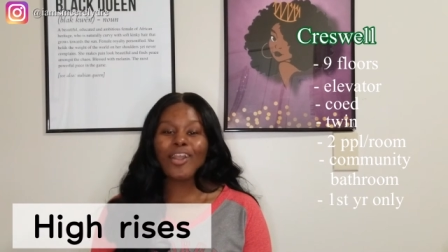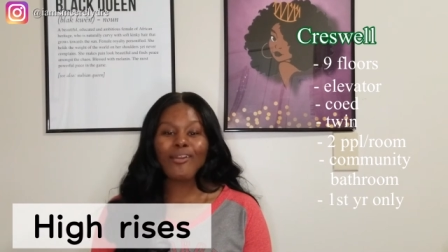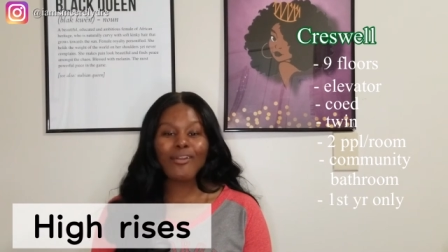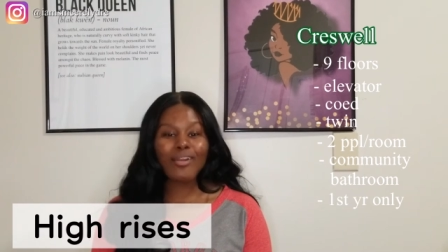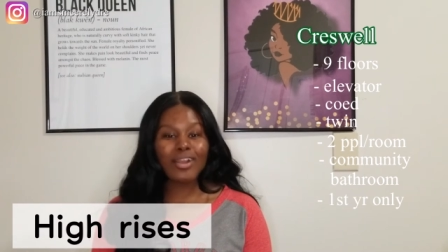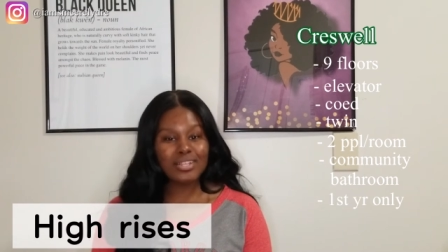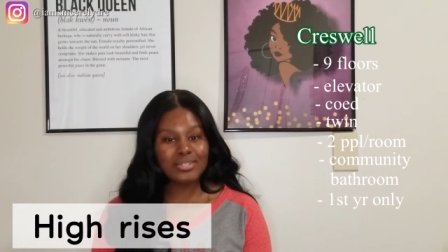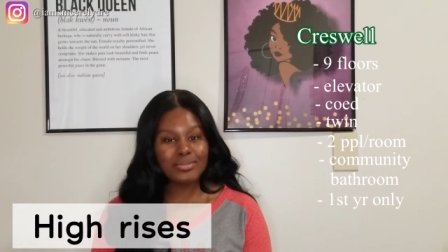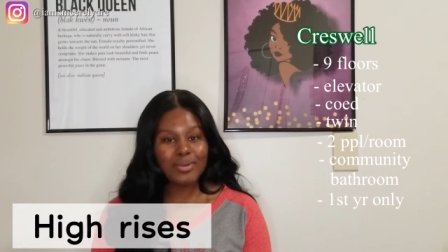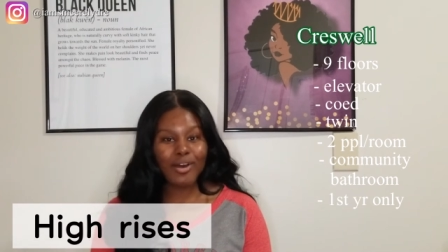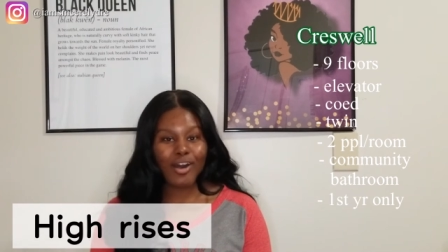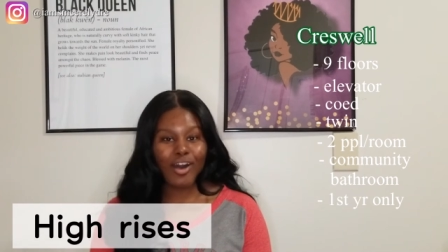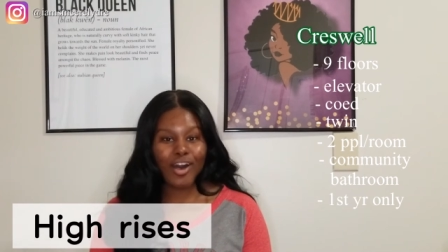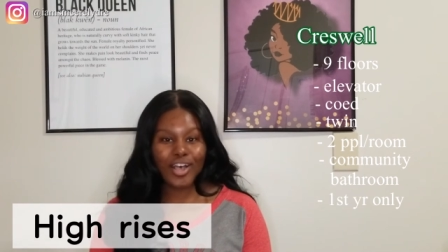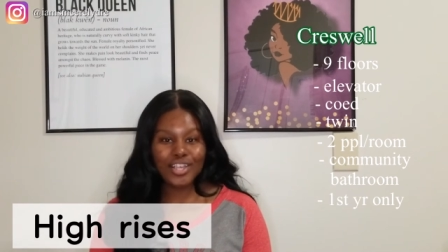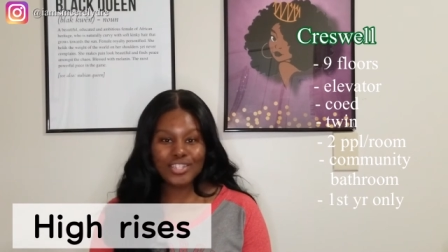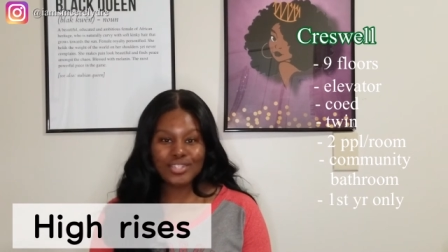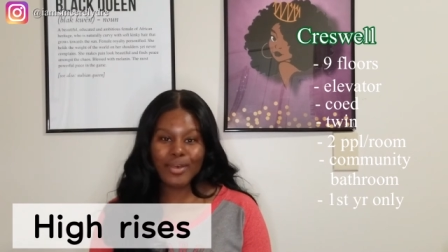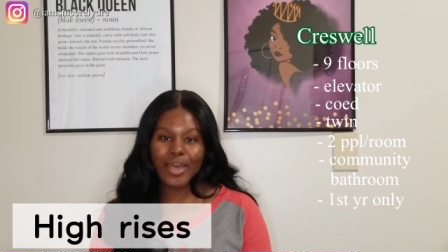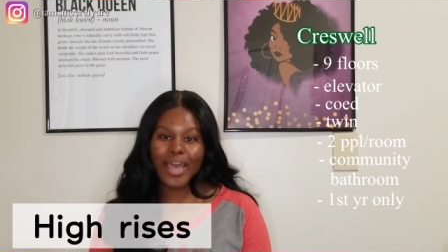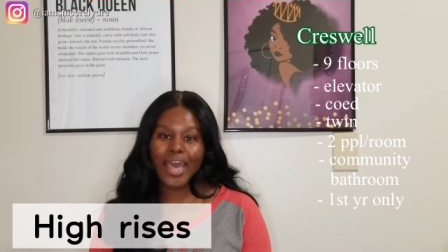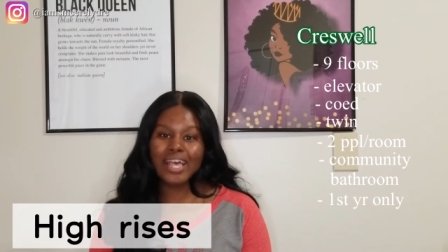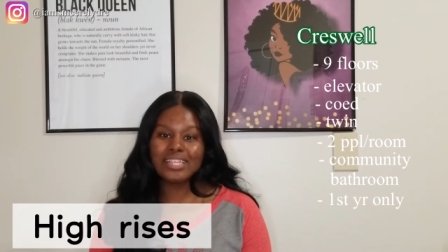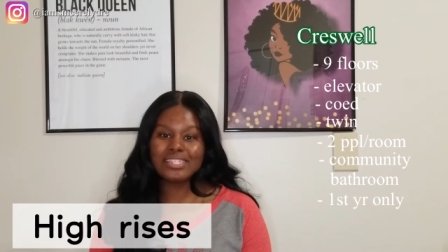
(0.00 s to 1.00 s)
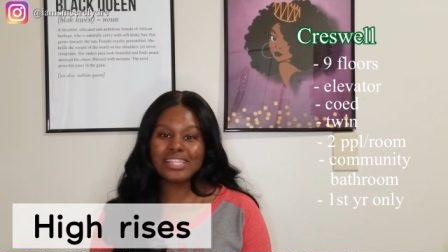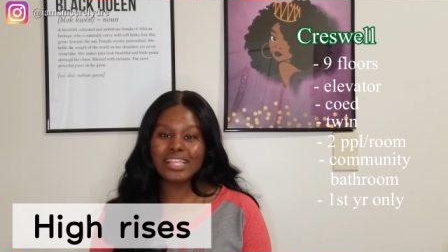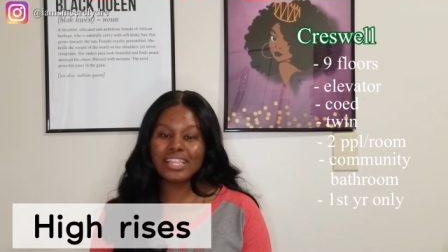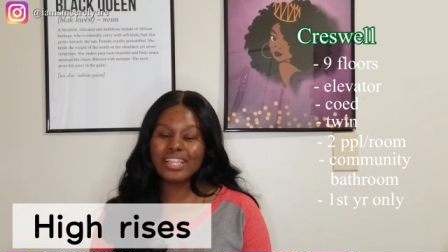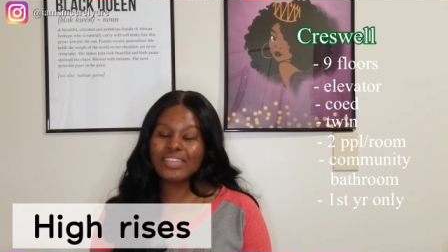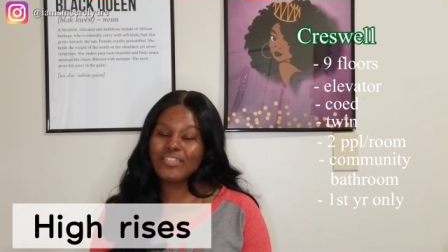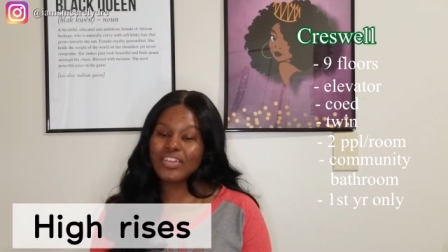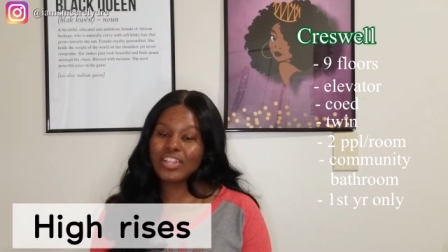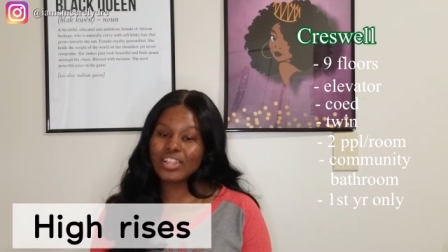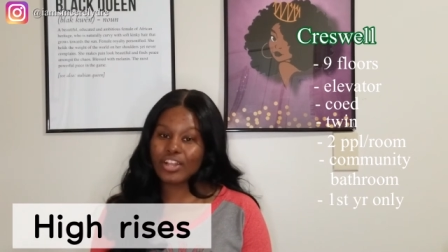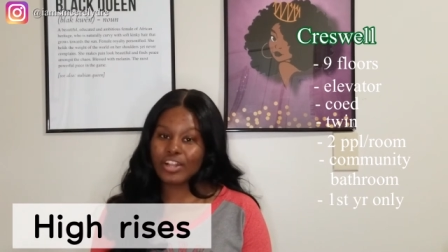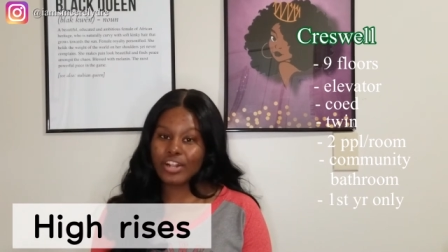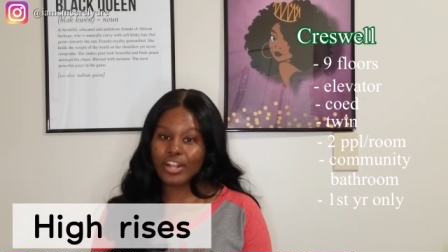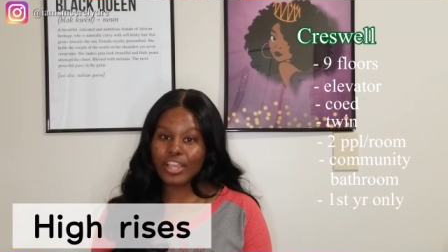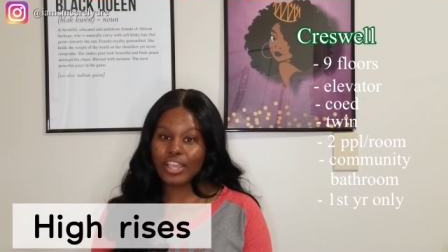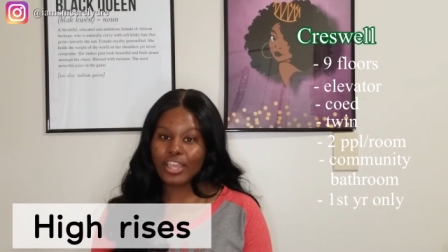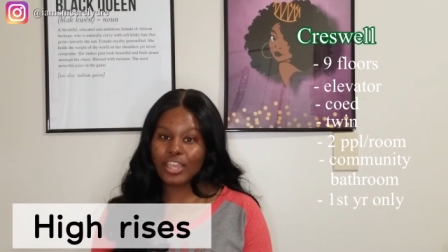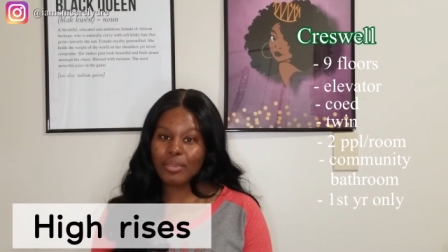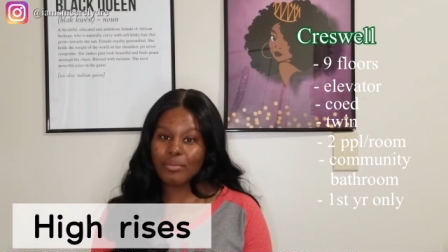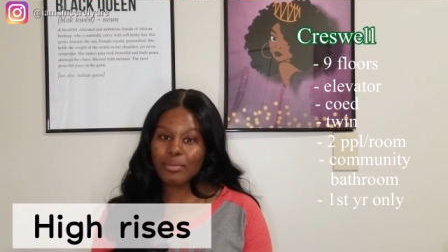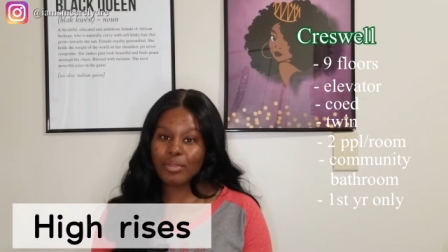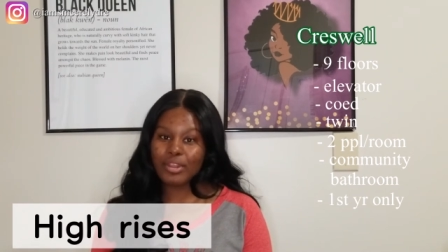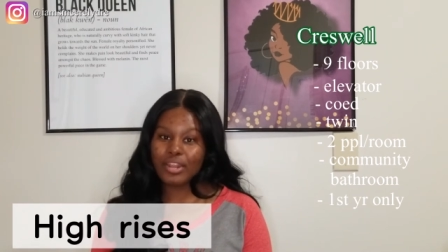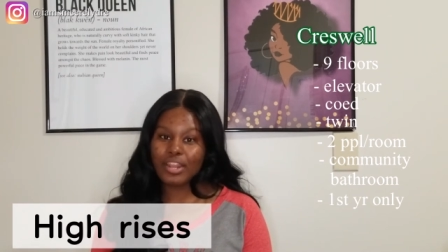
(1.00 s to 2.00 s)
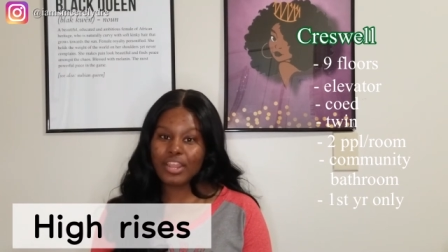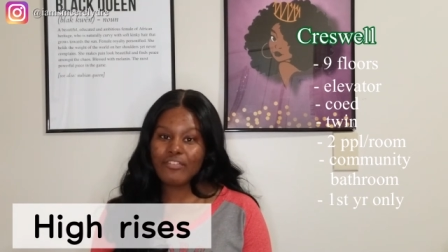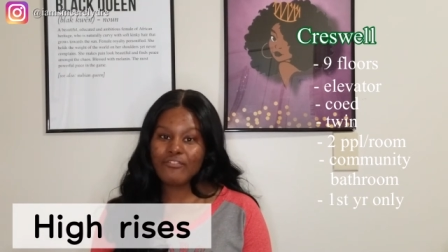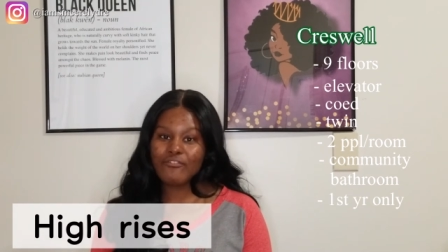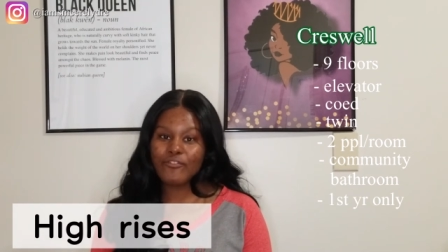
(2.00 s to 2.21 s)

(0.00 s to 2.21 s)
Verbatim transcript: Creswell also has a living learning community